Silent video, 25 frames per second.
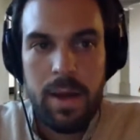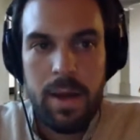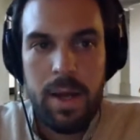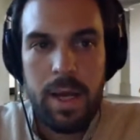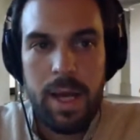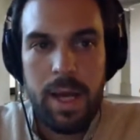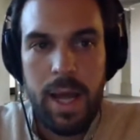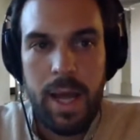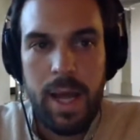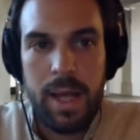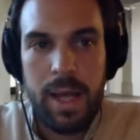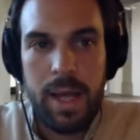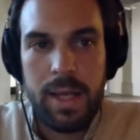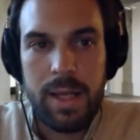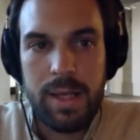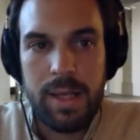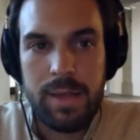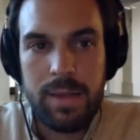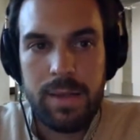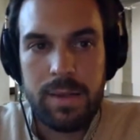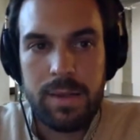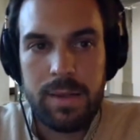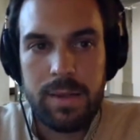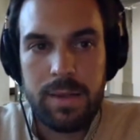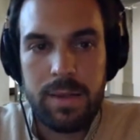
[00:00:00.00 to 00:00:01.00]

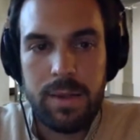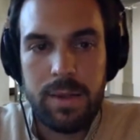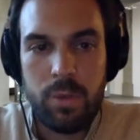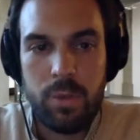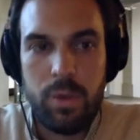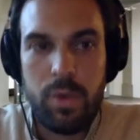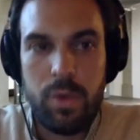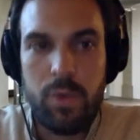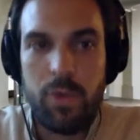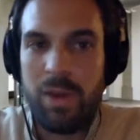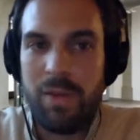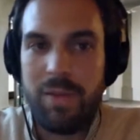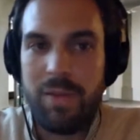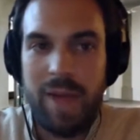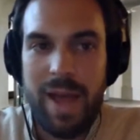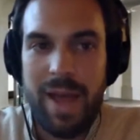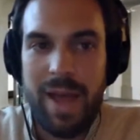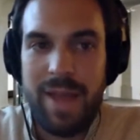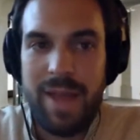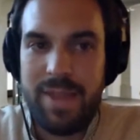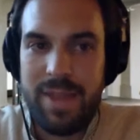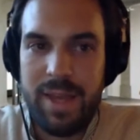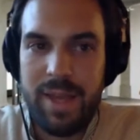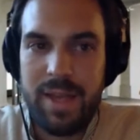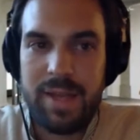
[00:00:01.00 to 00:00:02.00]
And we would have,
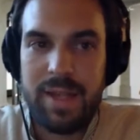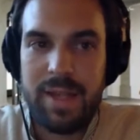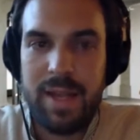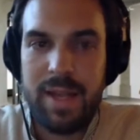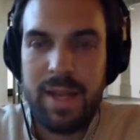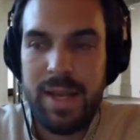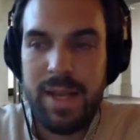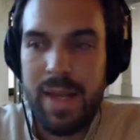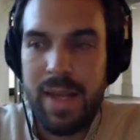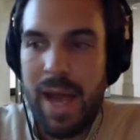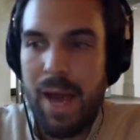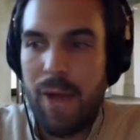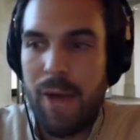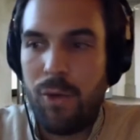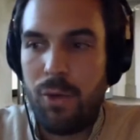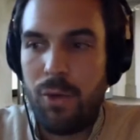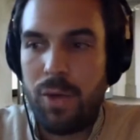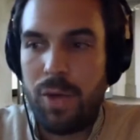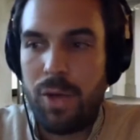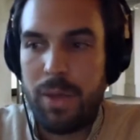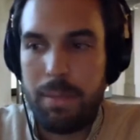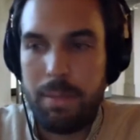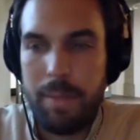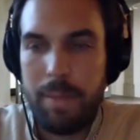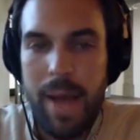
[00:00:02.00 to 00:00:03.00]
I think that now
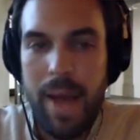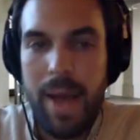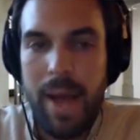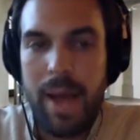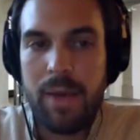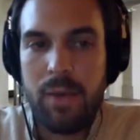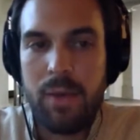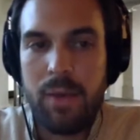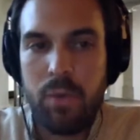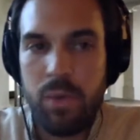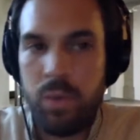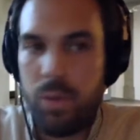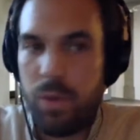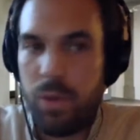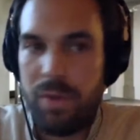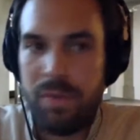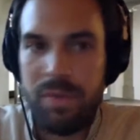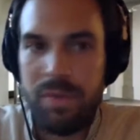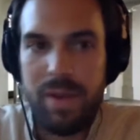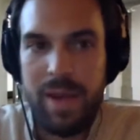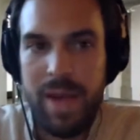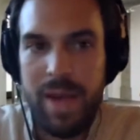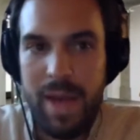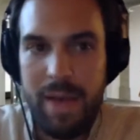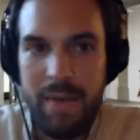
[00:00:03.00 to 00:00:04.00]
looking back, we would
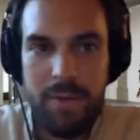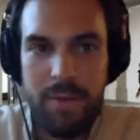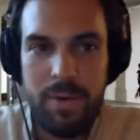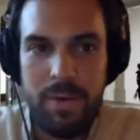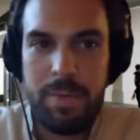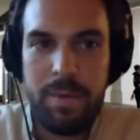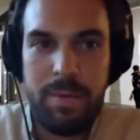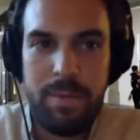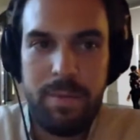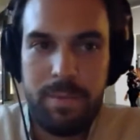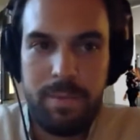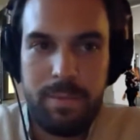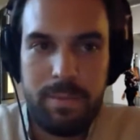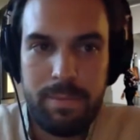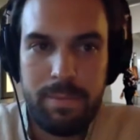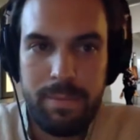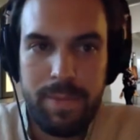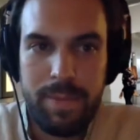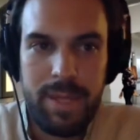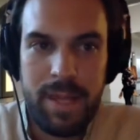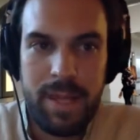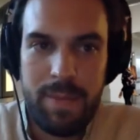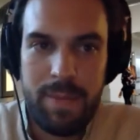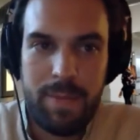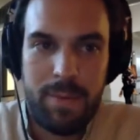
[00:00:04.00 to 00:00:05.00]
have never
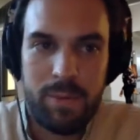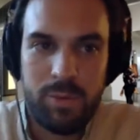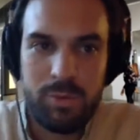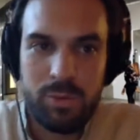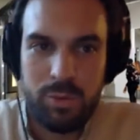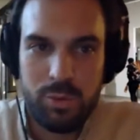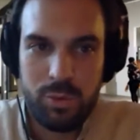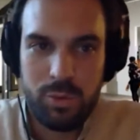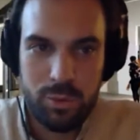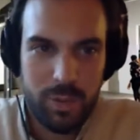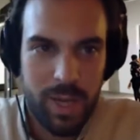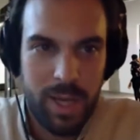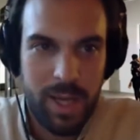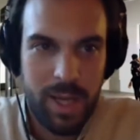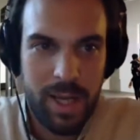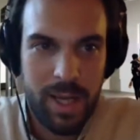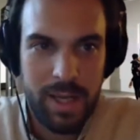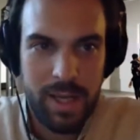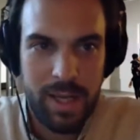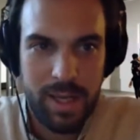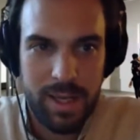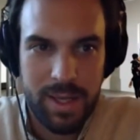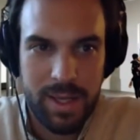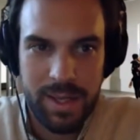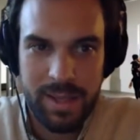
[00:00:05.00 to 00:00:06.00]
been able to do
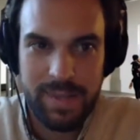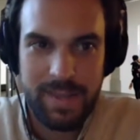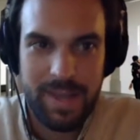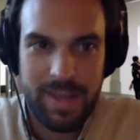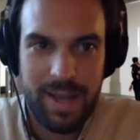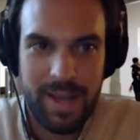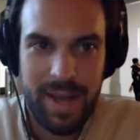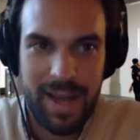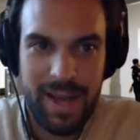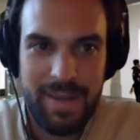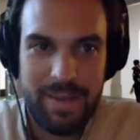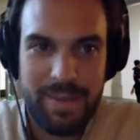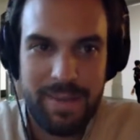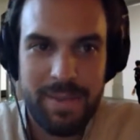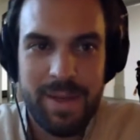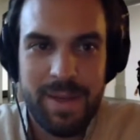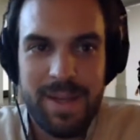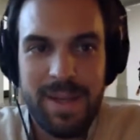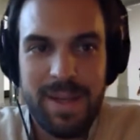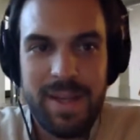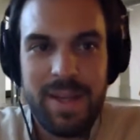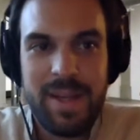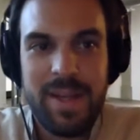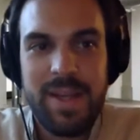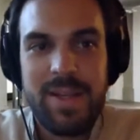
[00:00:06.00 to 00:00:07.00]
that, like, in time.
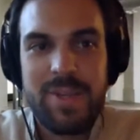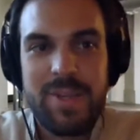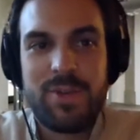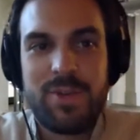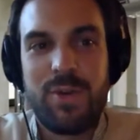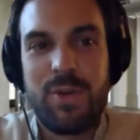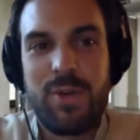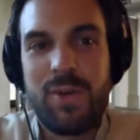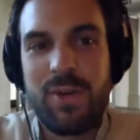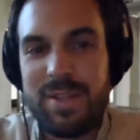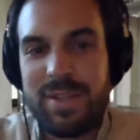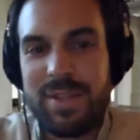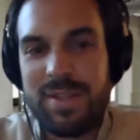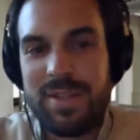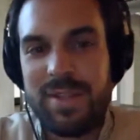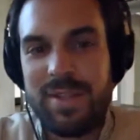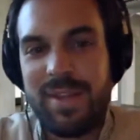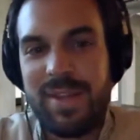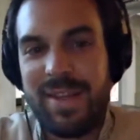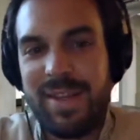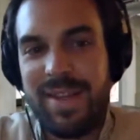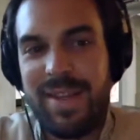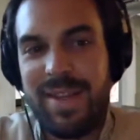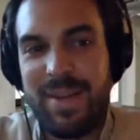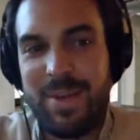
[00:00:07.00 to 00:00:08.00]
So
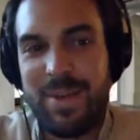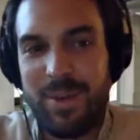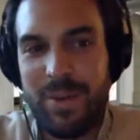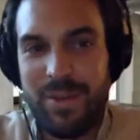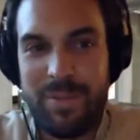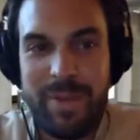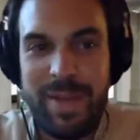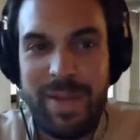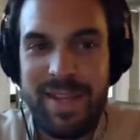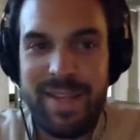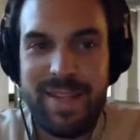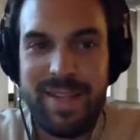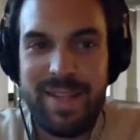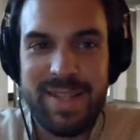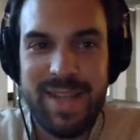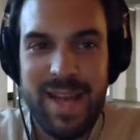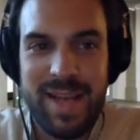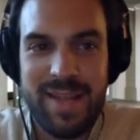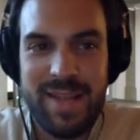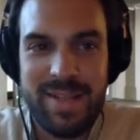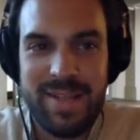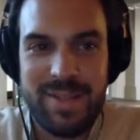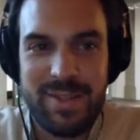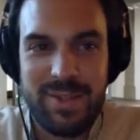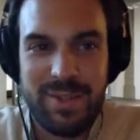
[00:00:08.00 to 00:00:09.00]
it would have been a
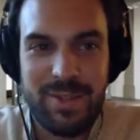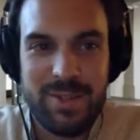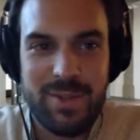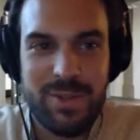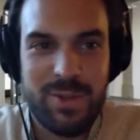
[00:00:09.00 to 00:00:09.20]
disaster.